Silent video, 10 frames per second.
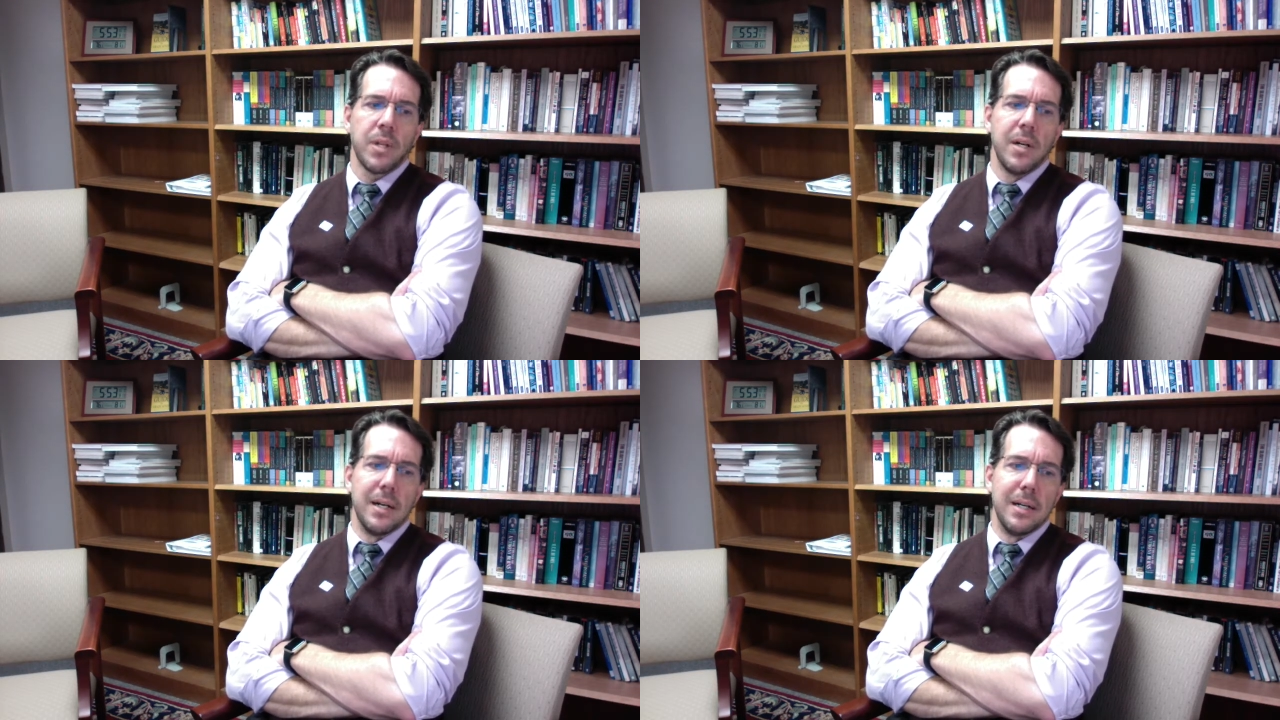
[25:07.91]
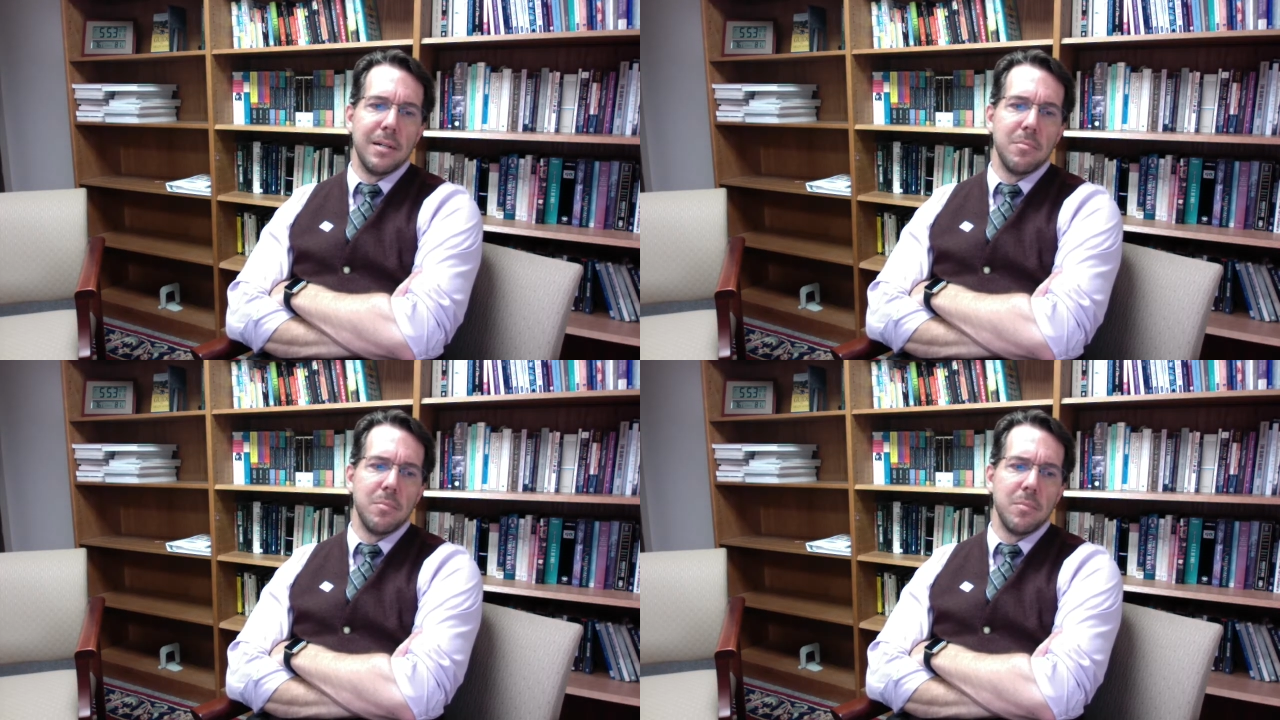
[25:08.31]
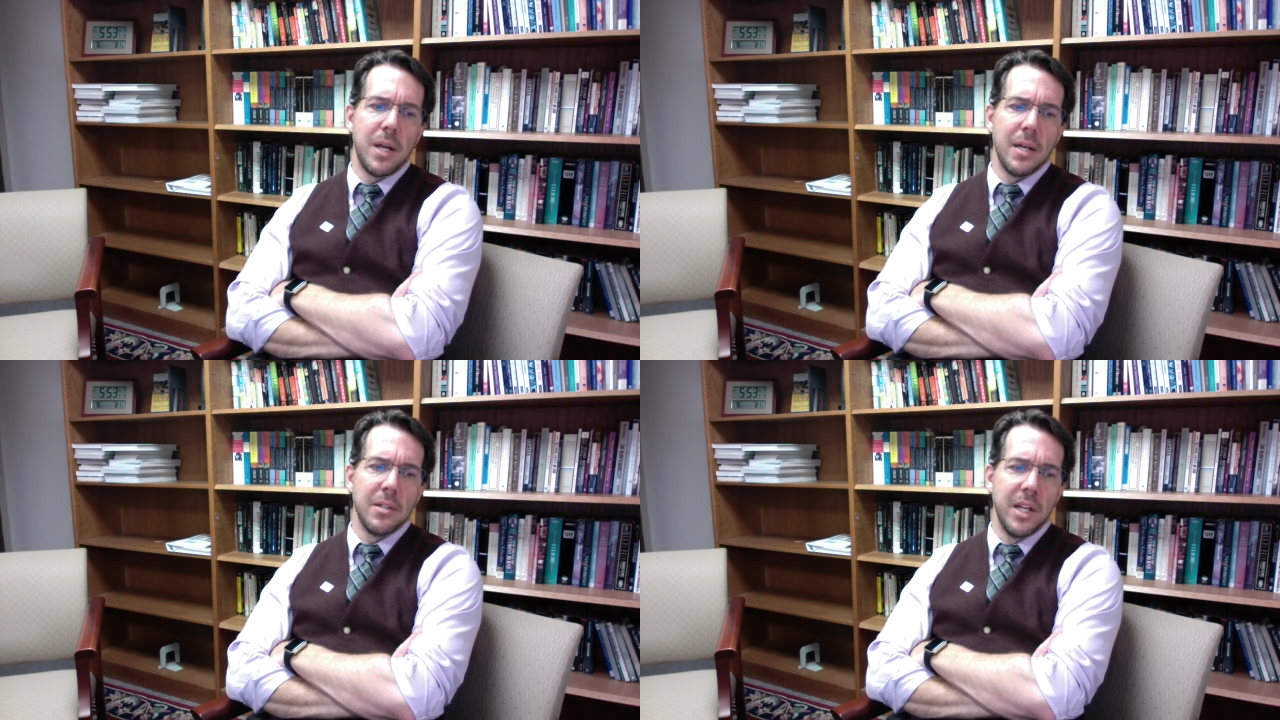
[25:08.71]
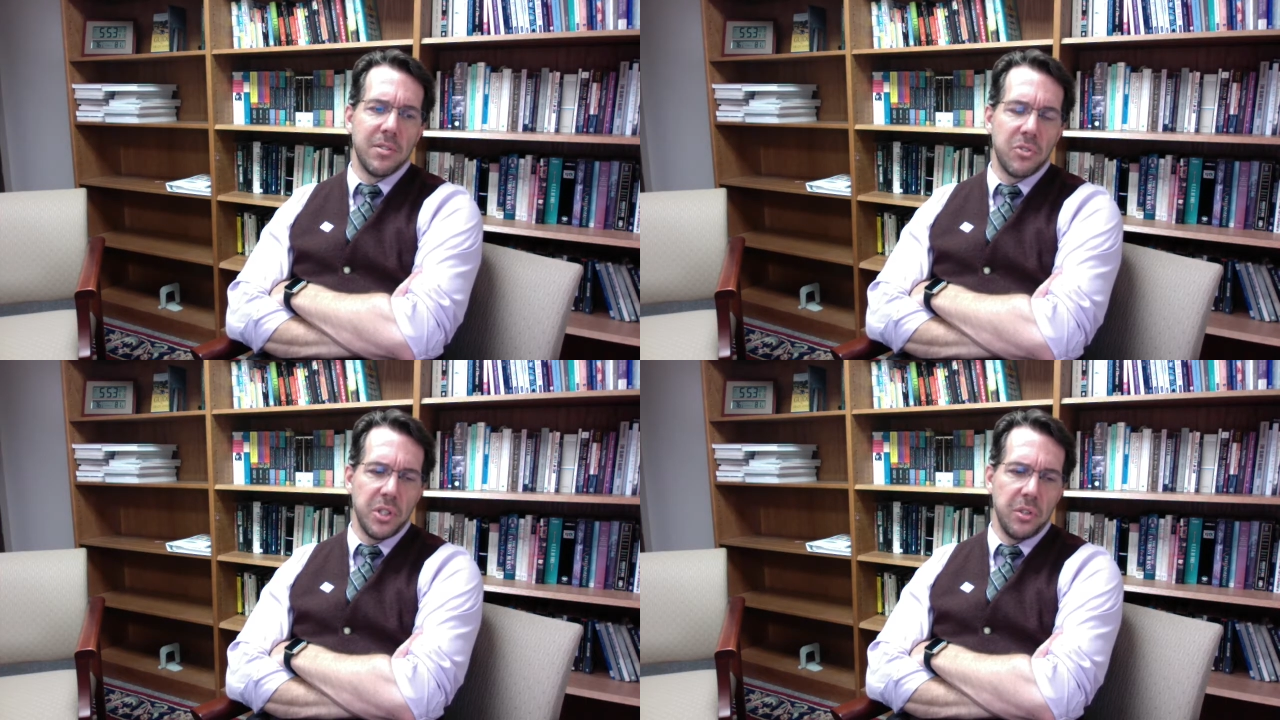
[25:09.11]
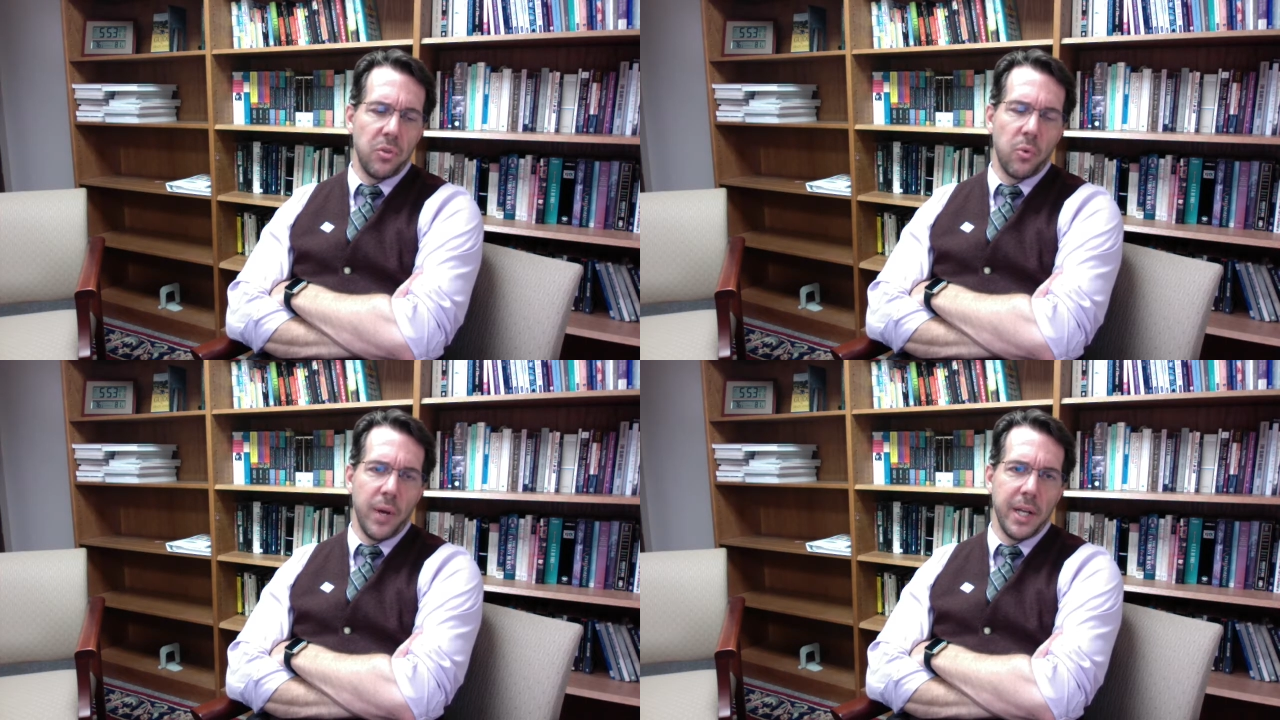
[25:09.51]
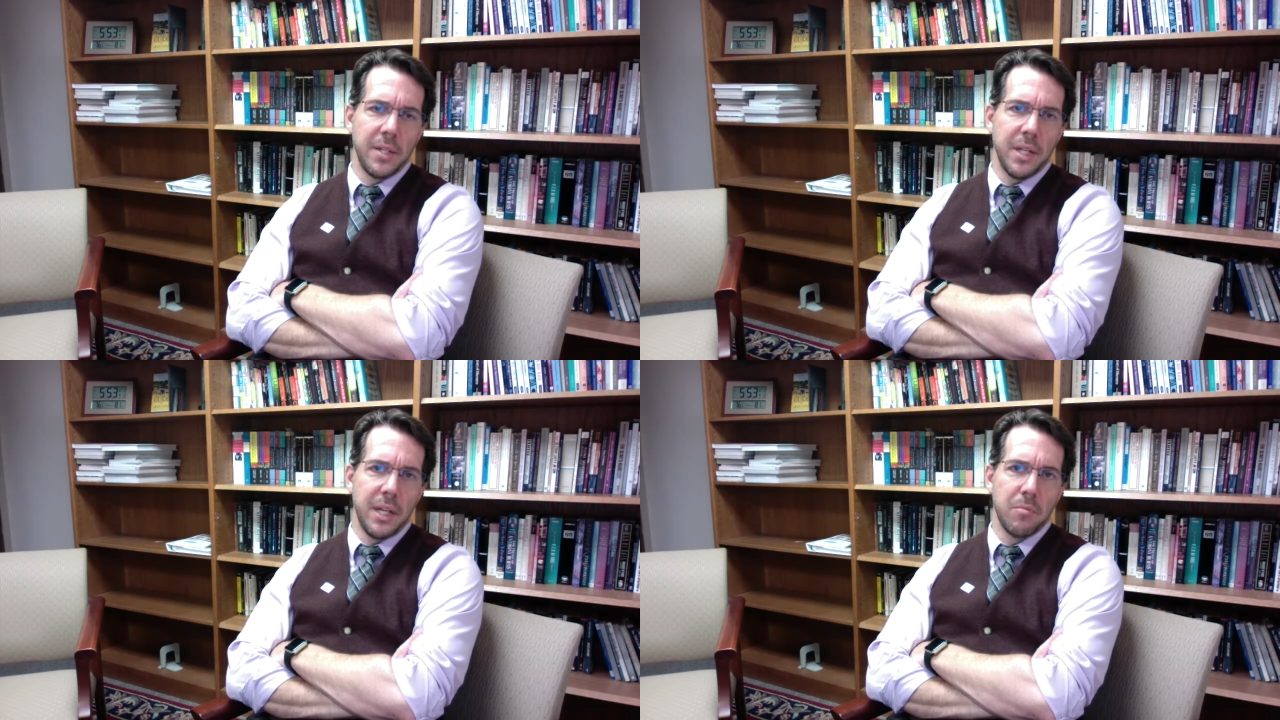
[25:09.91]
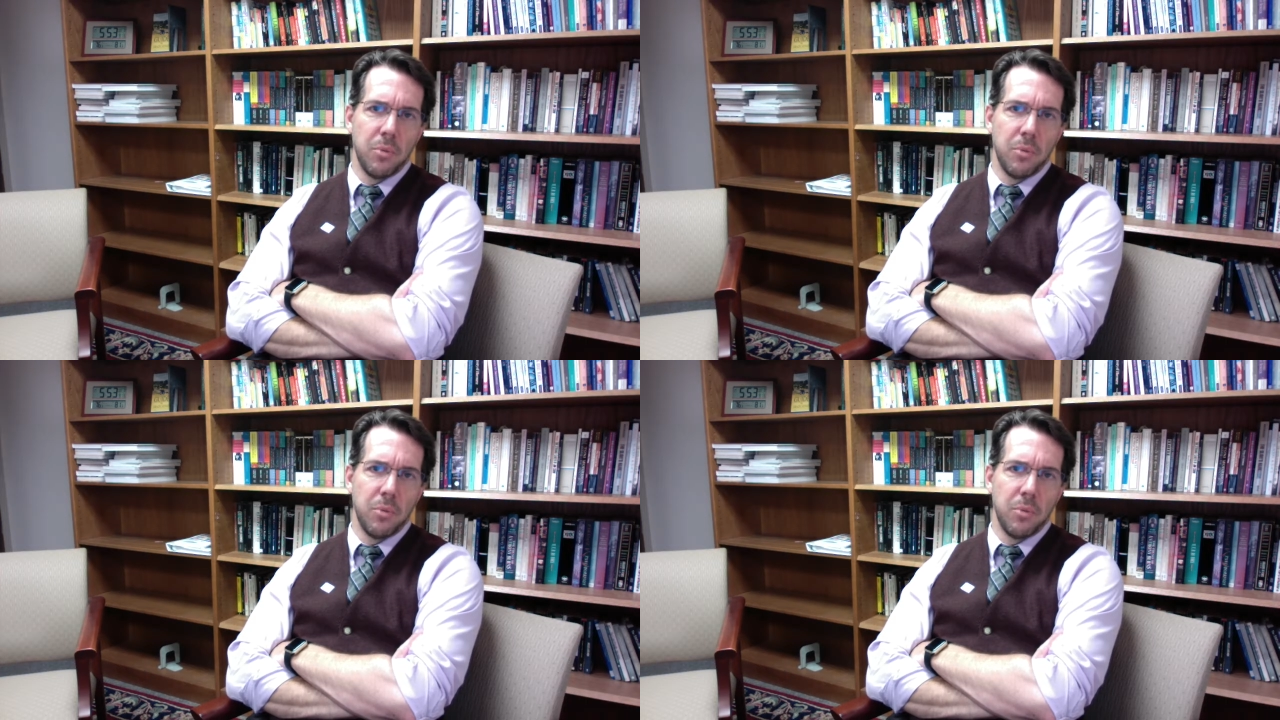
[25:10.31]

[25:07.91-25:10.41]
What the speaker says: Um, it's still the way to get